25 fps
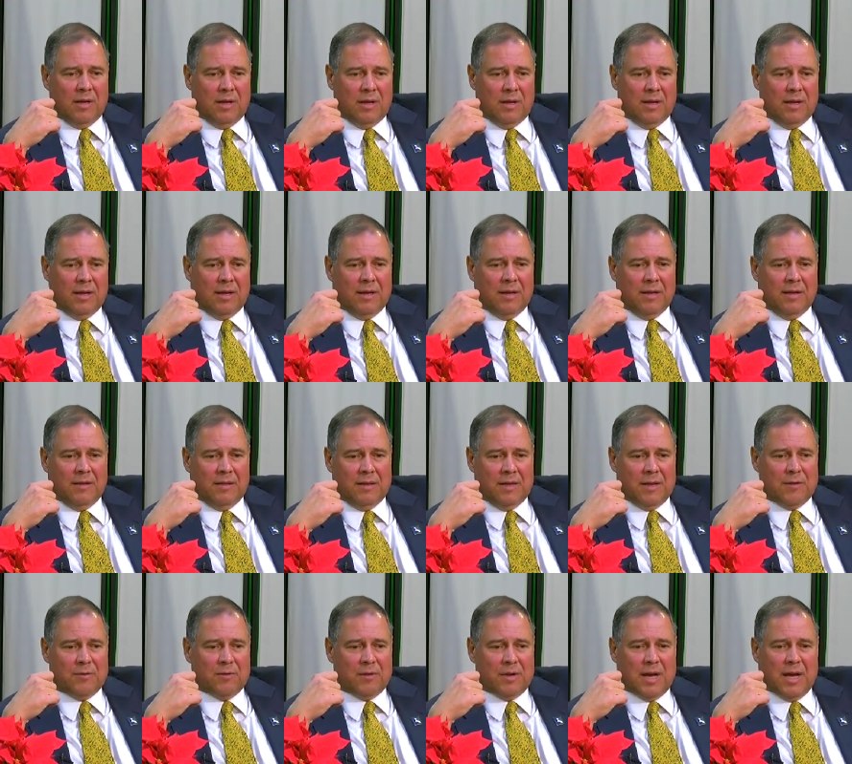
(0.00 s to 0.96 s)
Uh,
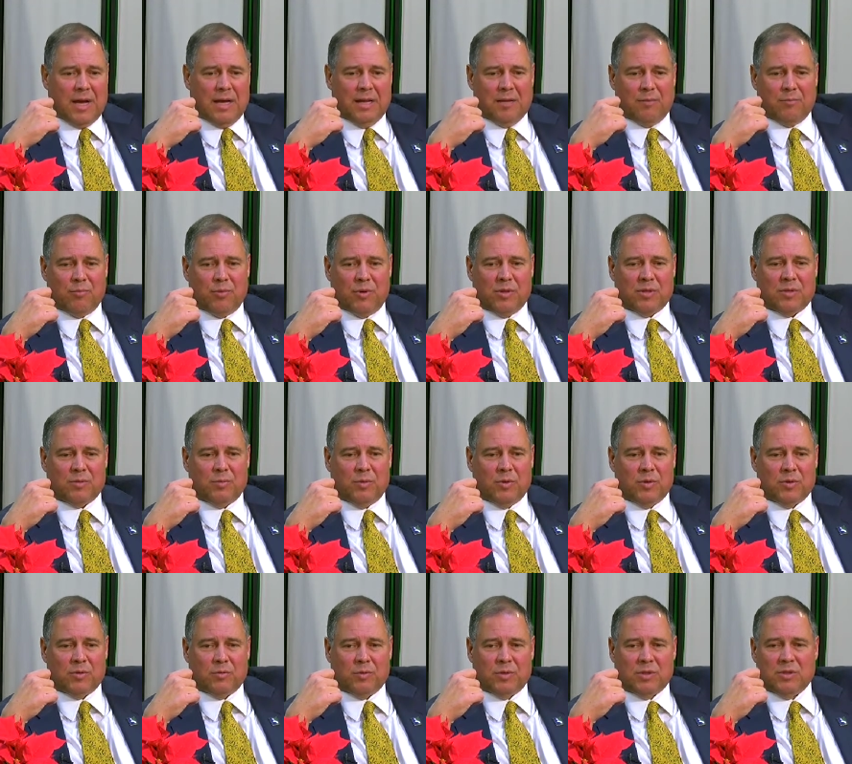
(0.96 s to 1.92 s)
the other guiding
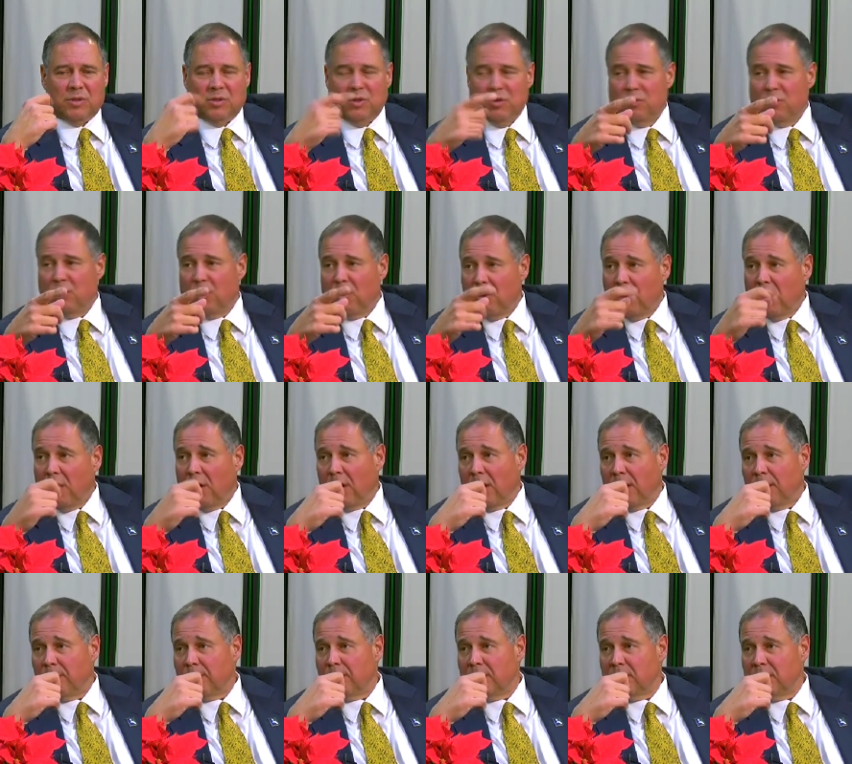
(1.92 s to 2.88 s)
principles was do no
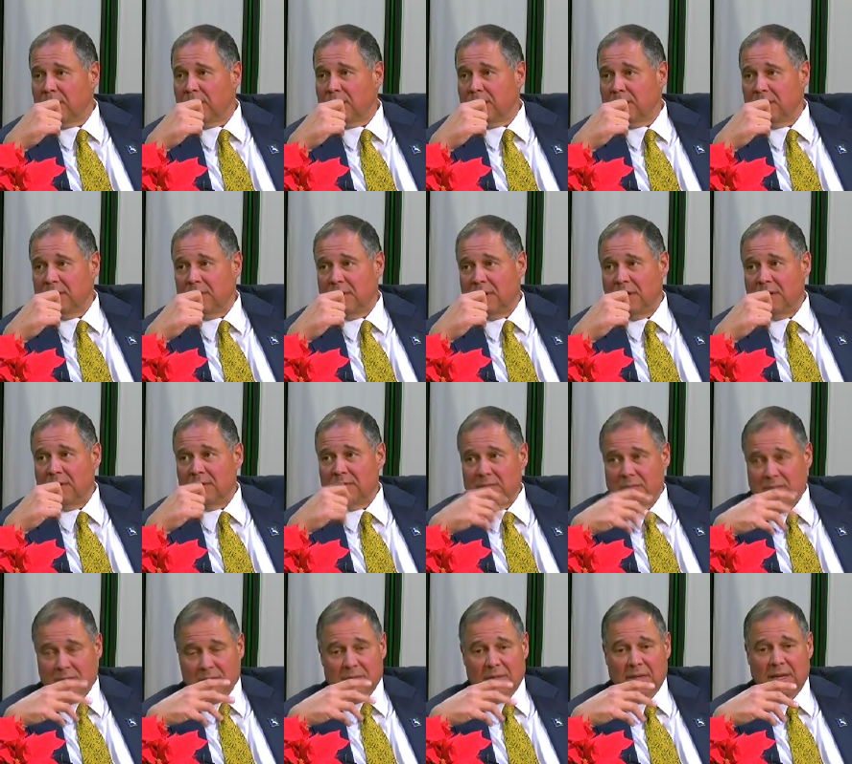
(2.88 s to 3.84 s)
harm. You know,
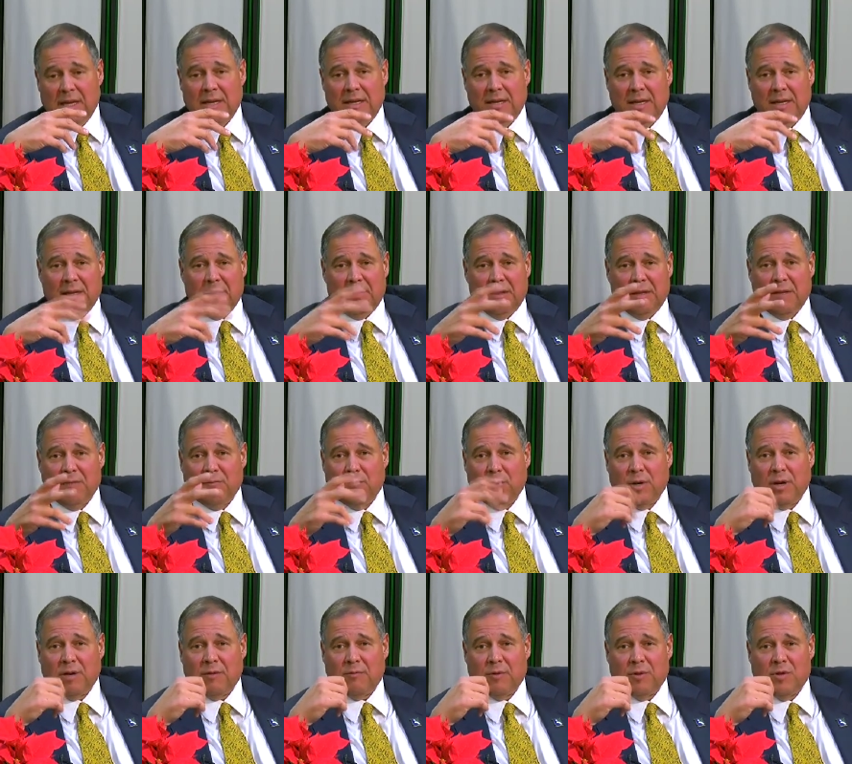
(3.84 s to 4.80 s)
and, and leave
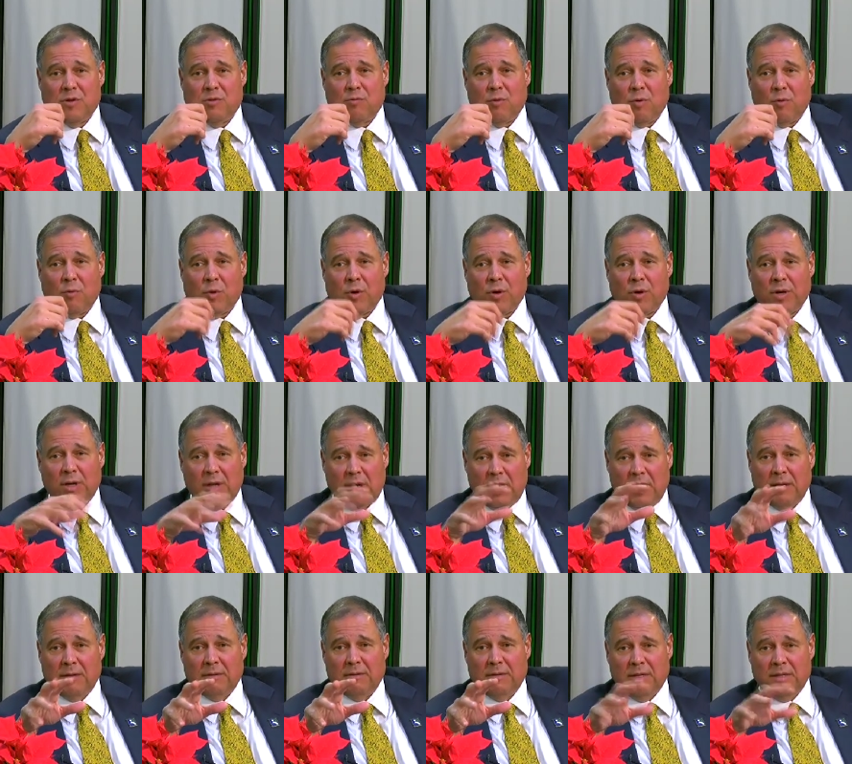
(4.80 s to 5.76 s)
whatever you were working
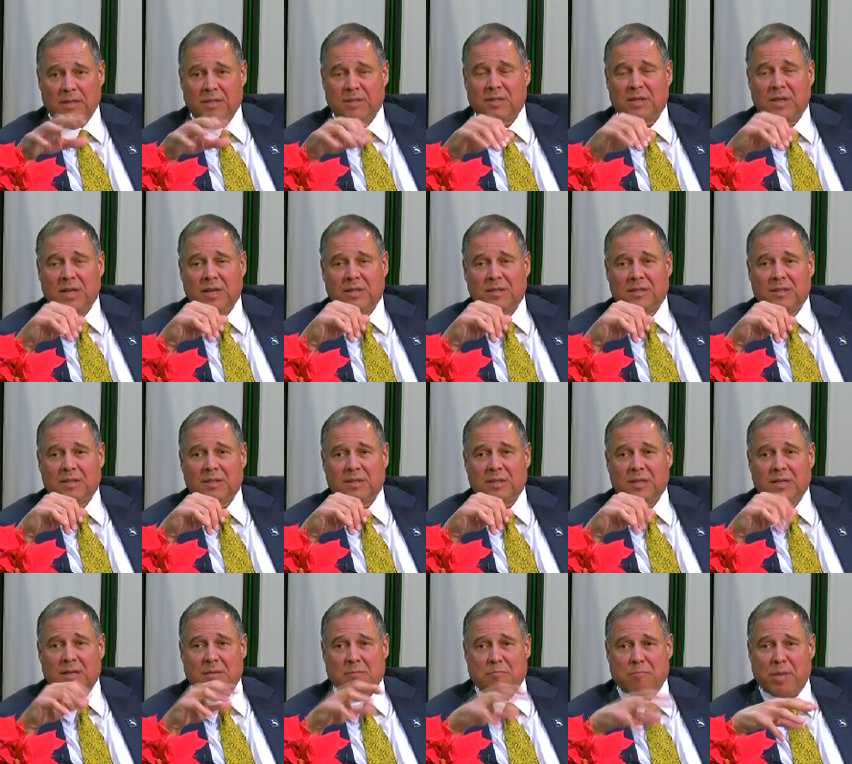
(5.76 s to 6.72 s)
on, in this case the
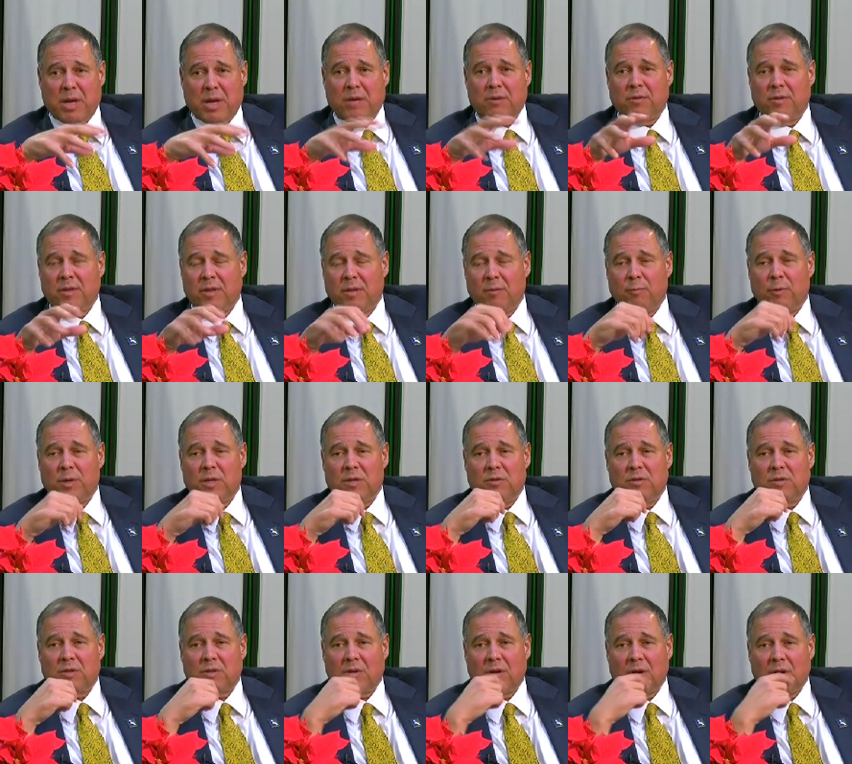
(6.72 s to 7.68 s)
city, better than when
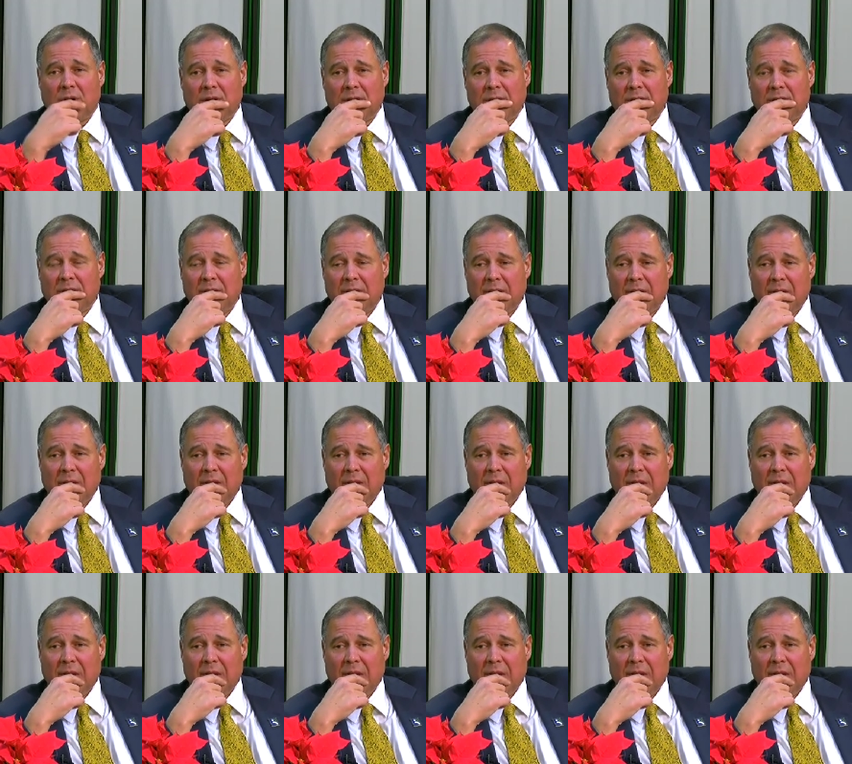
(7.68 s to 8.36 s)
you started.